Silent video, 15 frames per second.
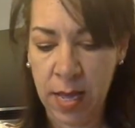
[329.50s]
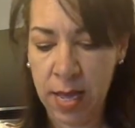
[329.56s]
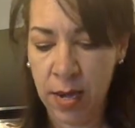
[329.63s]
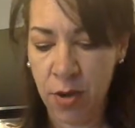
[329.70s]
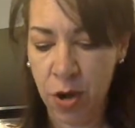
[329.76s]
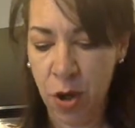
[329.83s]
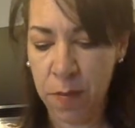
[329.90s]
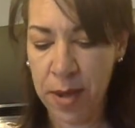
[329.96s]

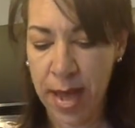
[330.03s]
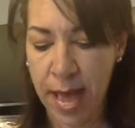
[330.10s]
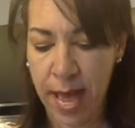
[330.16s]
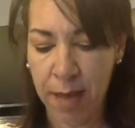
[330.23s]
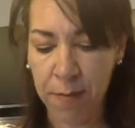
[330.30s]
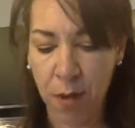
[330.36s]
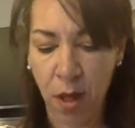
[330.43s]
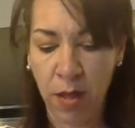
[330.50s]
don't know, I'm going to
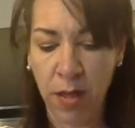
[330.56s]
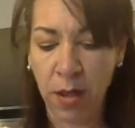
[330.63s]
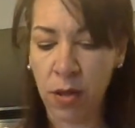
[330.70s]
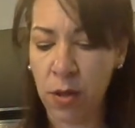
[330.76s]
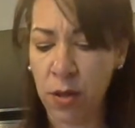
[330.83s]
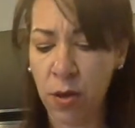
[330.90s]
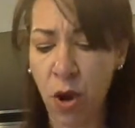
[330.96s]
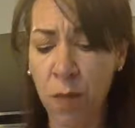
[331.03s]
eyeball it.
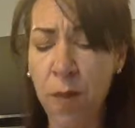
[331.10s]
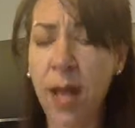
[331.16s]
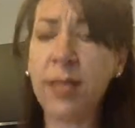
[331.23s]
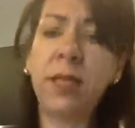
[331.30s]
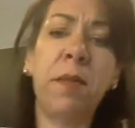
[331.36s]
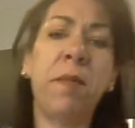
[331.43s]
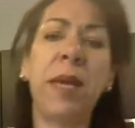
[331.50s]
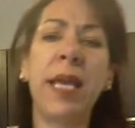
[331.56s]

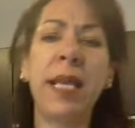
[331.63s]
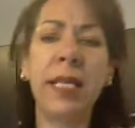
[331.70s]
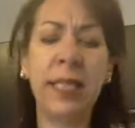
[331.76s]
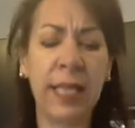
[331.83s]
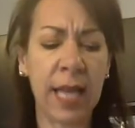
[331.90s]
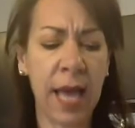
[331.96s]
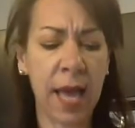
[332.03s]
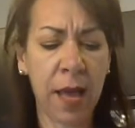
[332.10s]
Garbanzo
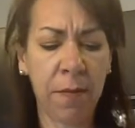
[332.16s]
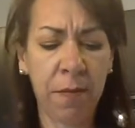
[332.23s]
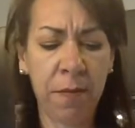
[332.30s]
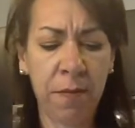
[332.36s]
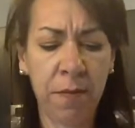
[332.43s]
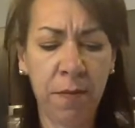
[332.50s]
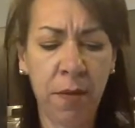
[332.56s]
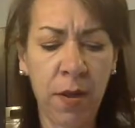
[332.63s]
beans, kind
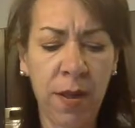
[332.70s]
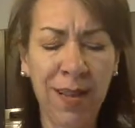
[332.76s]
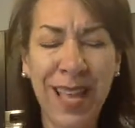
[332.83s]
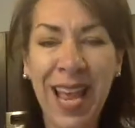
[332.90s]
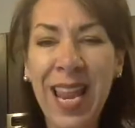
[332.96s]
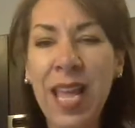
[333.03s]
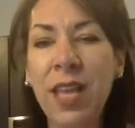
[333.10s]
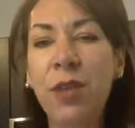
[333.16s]

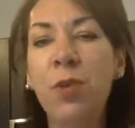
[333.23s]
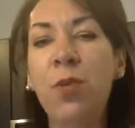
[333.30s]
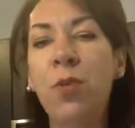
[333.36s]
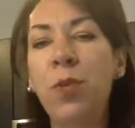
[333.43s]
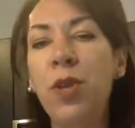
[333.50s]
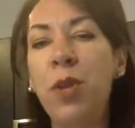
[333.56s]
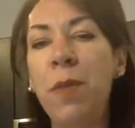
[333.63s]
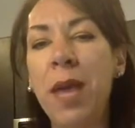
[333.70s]
of like
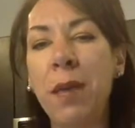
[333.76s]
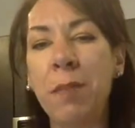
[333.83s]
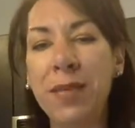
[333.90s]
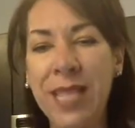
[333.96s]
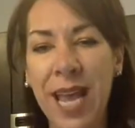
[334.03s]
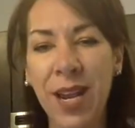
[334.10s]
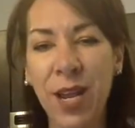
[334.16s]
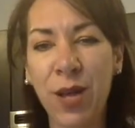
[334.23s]
when you make
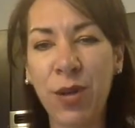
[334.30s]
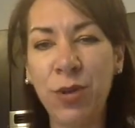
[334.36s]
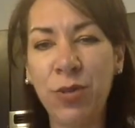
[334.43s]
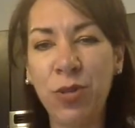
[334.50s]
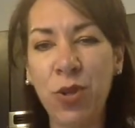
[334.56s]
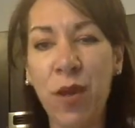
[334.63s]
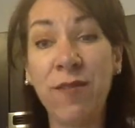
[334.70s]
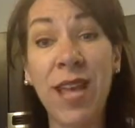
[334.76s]
potatoes,
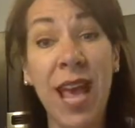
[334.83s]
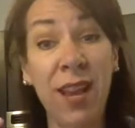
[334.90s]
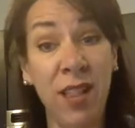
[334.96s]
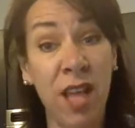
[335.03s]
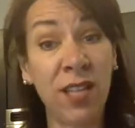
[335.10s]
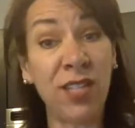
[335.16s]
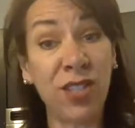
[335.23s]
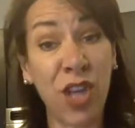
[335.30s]
you have to add a
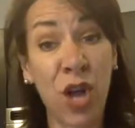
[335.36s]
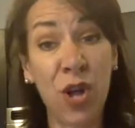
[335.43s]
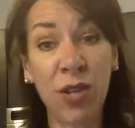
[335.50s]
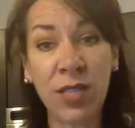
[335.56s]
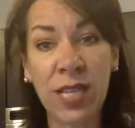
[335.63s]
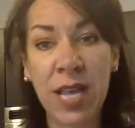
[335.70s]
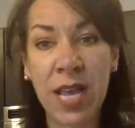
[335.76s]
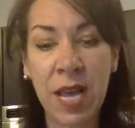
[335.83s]
lot of
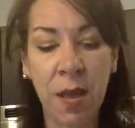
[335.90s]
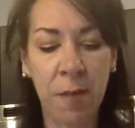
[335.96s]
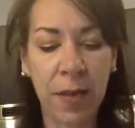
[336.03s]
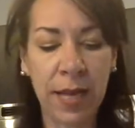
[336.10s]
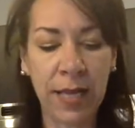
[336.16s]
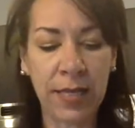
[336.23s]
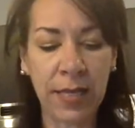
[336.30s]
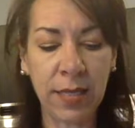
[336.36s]
salt
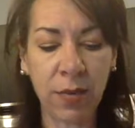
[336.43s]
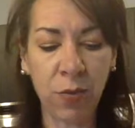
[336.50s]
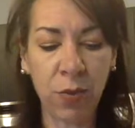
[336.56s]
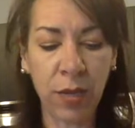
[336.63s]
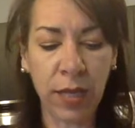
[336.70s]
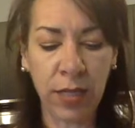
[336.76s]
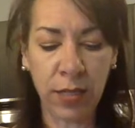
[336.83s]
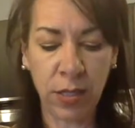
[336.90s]
because it's a
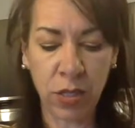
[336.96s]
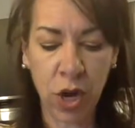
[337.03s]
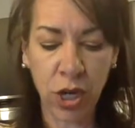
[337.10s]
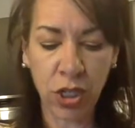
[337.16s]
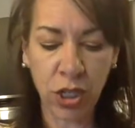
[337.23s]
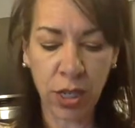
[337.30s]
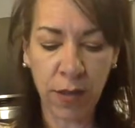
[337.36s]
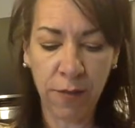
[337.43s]
really
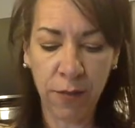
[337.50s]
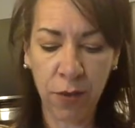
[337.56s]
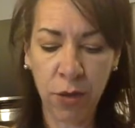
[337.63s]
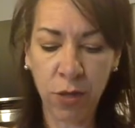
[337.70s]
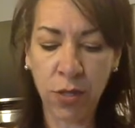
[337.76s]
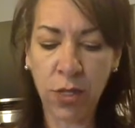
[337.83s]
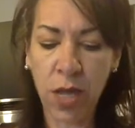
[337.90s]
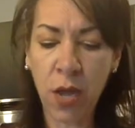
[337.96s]
starchy
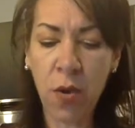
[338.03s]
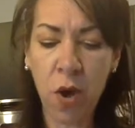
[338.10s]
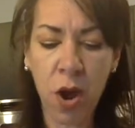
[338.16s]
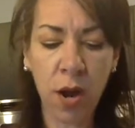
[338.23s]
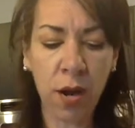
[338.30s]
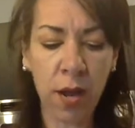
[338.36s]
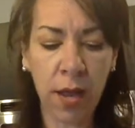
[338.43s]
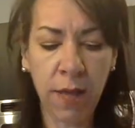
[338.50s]
food. So
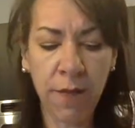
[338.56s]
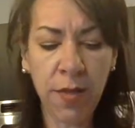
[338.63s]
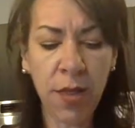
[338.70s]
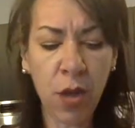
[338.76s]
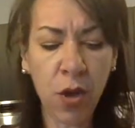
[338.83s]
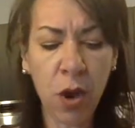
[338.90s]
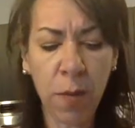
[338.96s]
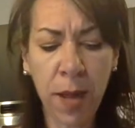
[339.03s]
are, even
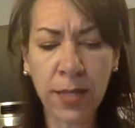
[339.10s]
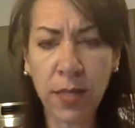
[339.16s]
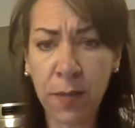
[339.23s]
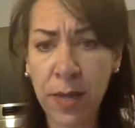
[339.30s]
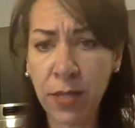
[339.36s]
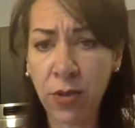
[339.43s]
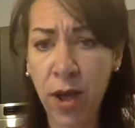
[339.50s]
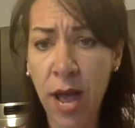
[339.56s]
though garbanzo
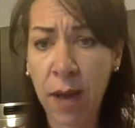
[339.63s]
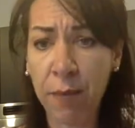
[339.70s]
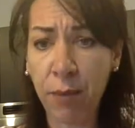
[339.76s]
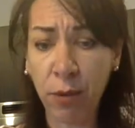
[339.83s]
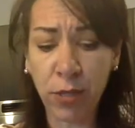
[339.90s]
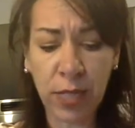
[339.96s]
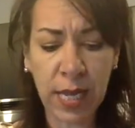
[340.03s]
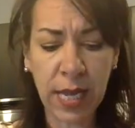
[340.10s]
beans are high
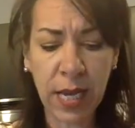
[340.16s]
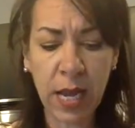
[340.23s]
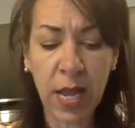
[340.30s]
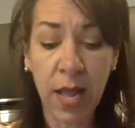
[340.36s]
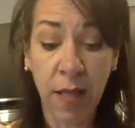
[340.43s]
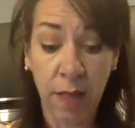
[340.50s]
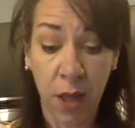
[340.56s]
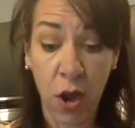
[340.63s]
protein,
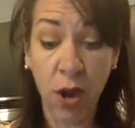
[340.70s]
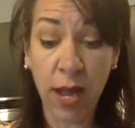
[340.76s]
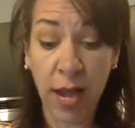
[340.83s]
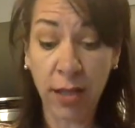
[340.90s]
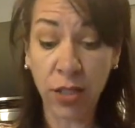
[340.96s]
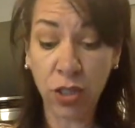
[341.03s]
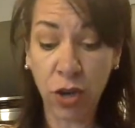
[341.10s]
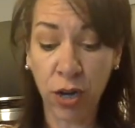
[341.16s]
they are kind
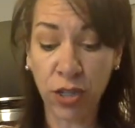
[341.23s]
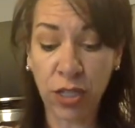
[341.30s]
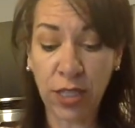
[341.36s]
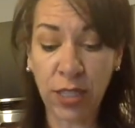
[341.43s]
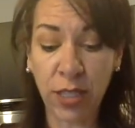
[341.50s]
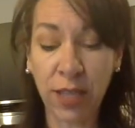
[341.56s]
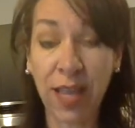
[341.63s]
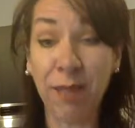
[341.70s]
of starchy,
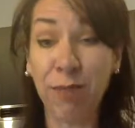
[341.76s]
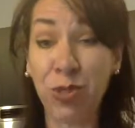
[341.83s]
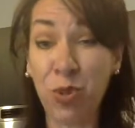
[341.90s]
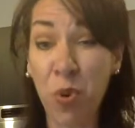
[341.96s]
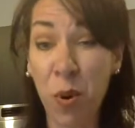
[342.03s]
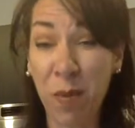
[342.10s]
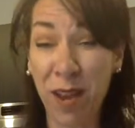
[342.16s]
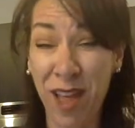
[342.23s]
so they
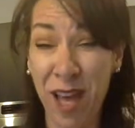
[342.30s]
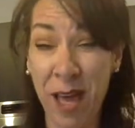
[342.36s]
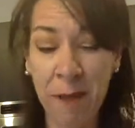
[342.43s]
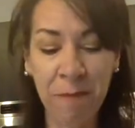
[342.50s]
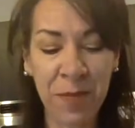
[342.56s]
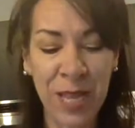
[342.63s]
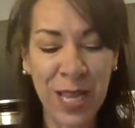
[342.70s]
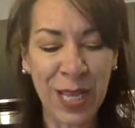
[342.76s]
absorb a lot.
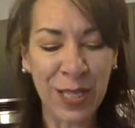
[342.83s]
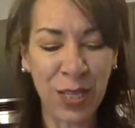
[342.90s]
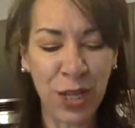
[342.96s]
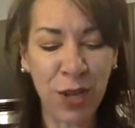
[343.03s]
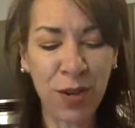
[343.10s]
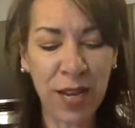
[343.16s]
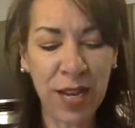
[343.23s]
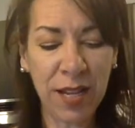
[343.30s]
So
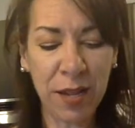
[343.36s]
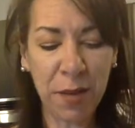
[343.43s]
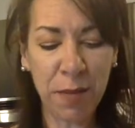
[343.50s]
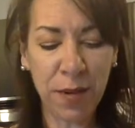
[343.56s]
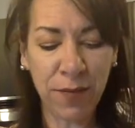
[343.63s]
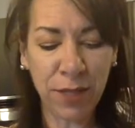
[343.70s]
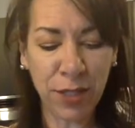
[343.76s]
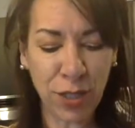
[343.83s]
you need a little
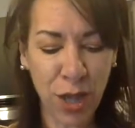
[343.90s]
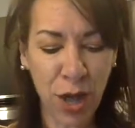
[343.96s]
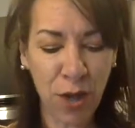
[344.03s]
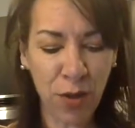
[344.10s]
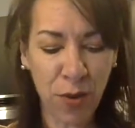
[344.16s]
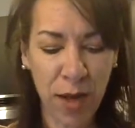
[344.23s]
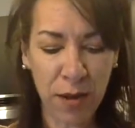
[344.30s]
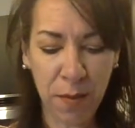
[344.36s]
bit of
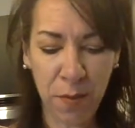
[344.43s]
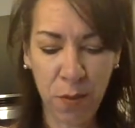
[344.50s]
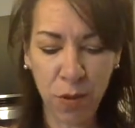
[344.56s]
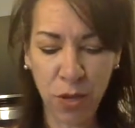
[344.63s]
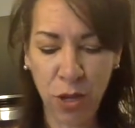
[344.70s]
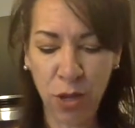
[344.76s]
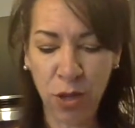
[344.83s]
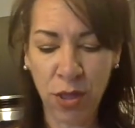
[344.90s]
salt, quite more
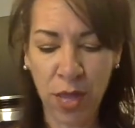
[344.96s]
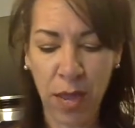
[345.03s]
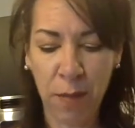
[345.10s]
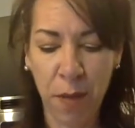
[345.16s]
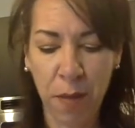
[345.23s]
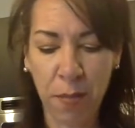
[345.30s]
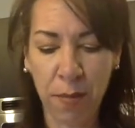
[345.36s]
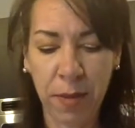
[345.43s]
than you think
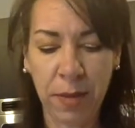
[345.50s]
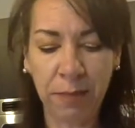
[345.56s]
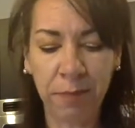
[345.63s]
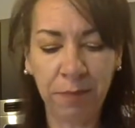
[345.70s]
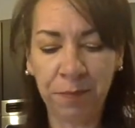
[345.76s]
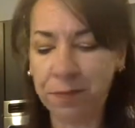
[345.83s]
probably.